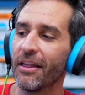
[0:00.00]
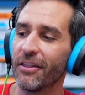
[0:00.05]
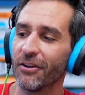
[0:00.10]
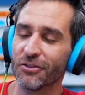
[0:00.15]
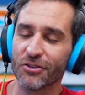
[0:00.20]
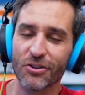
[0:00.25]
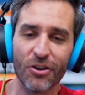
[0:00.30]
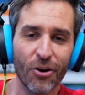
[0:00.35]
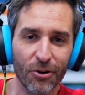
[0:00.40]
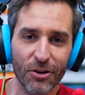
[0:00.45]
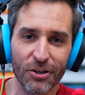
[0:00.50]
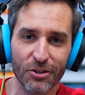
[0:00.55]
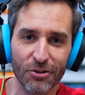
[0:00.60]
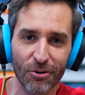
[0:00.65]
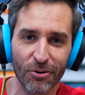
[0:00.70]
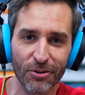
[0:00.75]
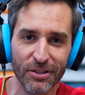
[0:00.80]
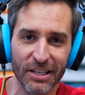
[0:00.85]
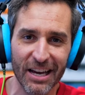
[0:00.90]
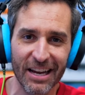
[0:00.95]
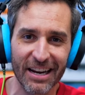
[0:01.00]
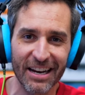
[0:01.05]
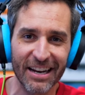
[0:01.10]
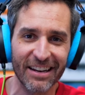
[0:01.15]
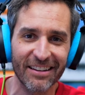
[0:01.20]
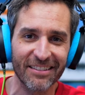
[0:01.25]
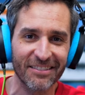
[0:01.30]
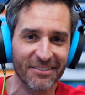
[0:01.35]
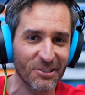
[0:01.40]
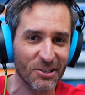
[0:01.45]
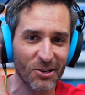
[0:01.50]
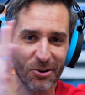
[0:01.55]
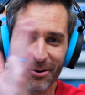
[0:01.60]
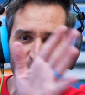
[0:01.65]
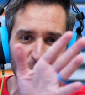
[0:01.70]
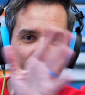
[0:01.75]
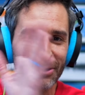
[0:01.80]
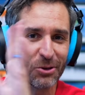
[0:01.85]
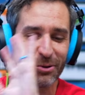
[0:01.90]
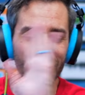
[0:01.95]
There's no controls on it. There's
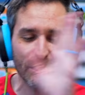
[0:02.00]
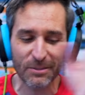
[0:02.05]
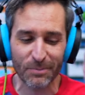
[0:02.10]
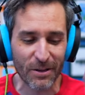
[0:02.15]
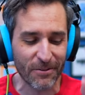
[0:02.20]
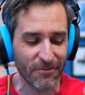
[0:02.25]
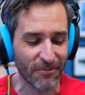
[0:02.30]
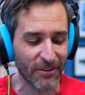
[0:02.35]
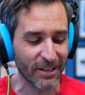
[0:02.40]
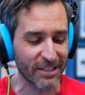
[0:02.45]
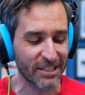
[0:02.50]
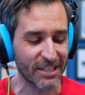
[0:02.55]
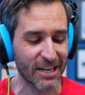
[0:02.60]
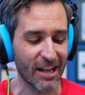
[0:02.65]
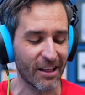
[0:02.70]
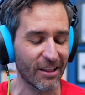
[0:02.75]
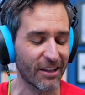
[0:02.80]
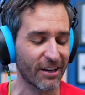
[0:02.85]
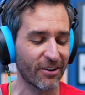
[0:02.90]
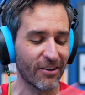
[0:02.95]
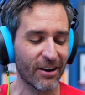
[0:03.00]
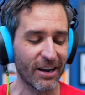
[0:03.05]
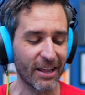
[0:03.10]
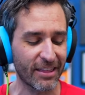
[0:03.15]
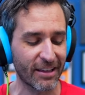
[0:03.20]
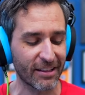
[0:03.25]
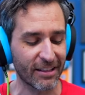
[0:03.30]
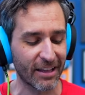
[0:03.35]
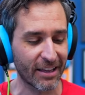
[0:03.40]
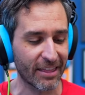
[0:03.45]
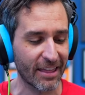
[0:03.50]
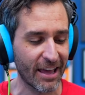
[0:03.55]
no USB functionality or anything like